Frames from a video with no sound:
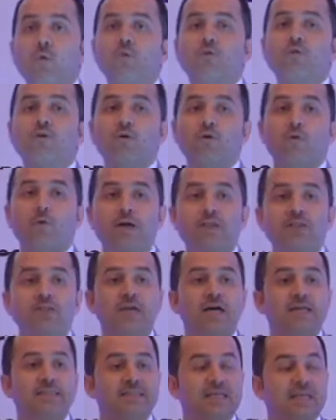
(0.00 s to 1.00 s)
for which,
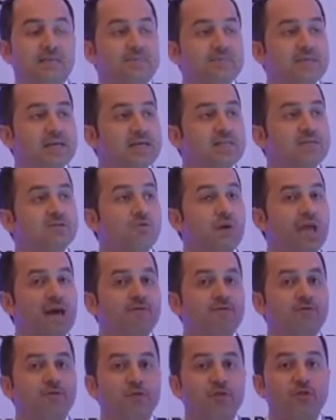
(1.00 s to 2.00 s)
as Dilip says, we have
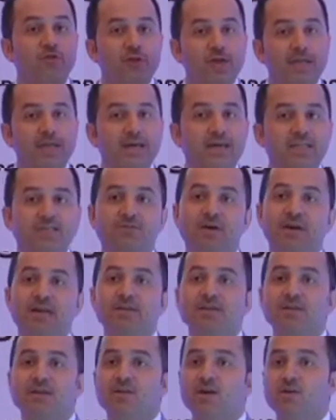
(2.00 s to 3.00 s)
it for three days
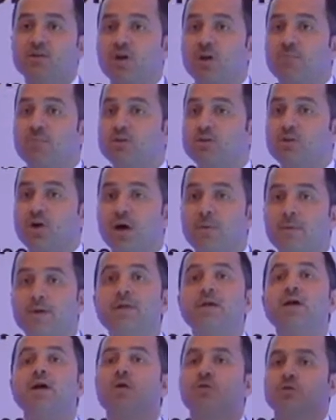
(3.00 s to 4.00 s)
validity that you can prescribe it,
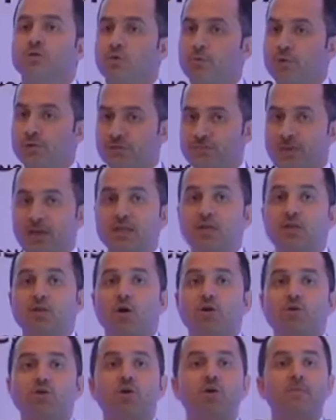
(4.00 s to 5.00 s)
so we're respecting the
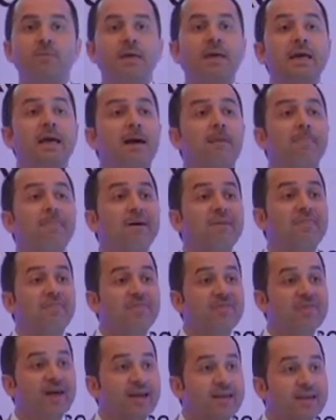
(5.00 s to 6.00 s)
autonomy. But
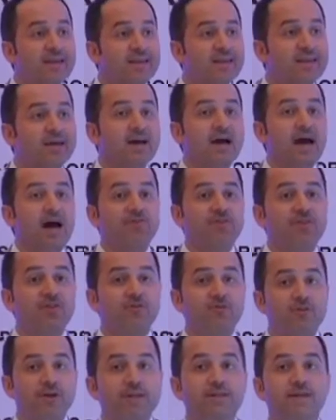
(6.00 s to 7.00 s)
then, after
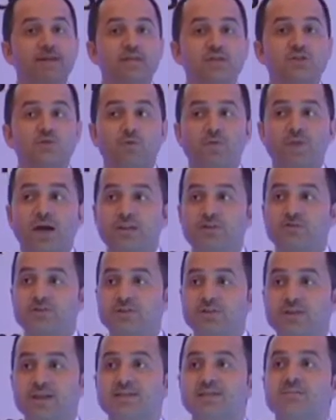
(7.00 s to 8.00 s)
three days with any
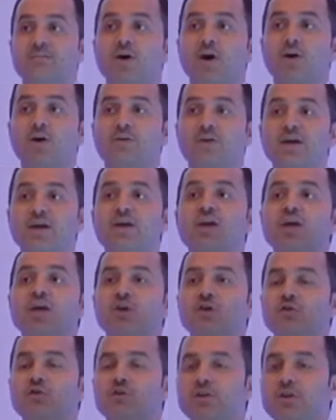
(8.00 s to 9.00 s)
restricted antibiotic,
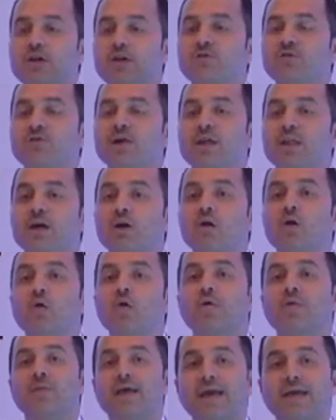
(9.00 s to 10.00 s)
you need to kind of call the